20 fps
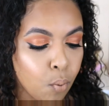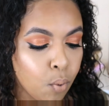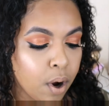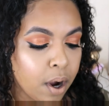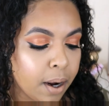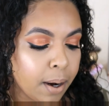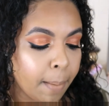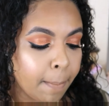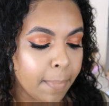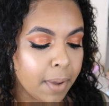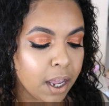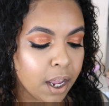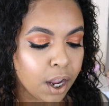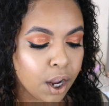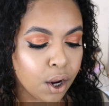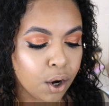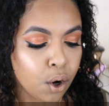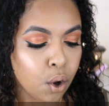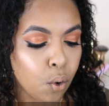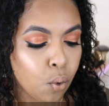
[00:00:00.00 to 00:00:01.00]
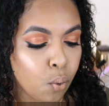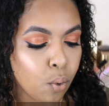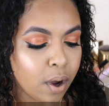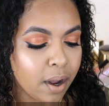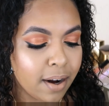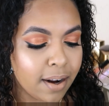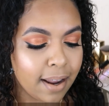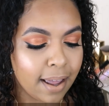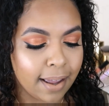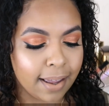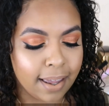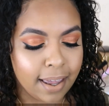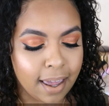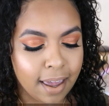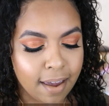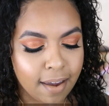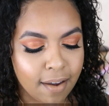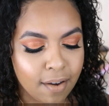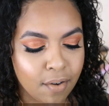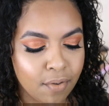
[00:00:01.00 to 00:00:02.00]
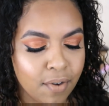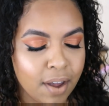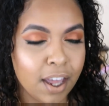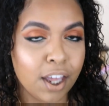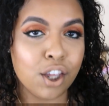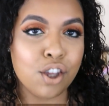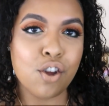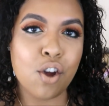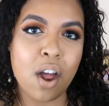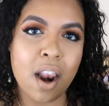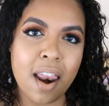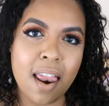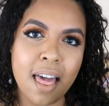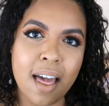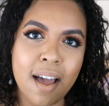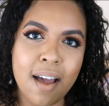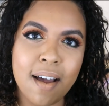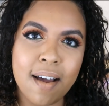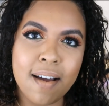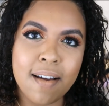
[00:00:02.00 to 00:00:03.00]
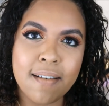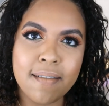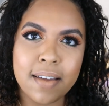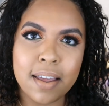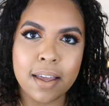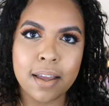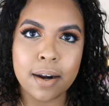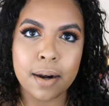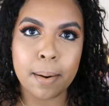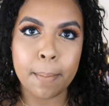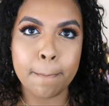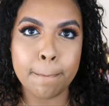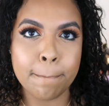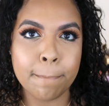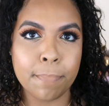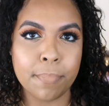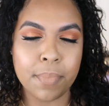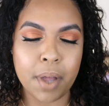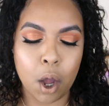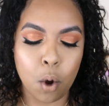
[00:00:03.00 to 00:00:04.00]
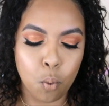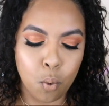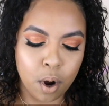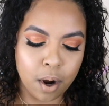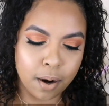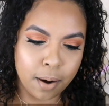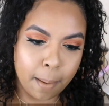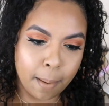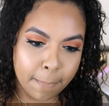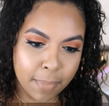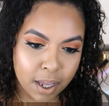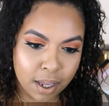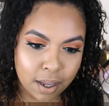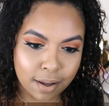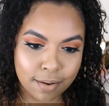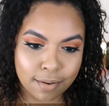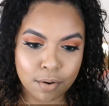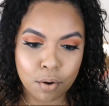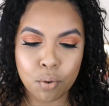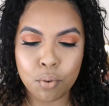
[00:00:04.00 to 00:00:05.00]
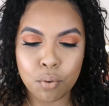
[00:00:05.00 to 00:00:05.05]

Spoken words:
lip liner. Don't mind me. I'm just singing along to one of my favorite freestyle songs.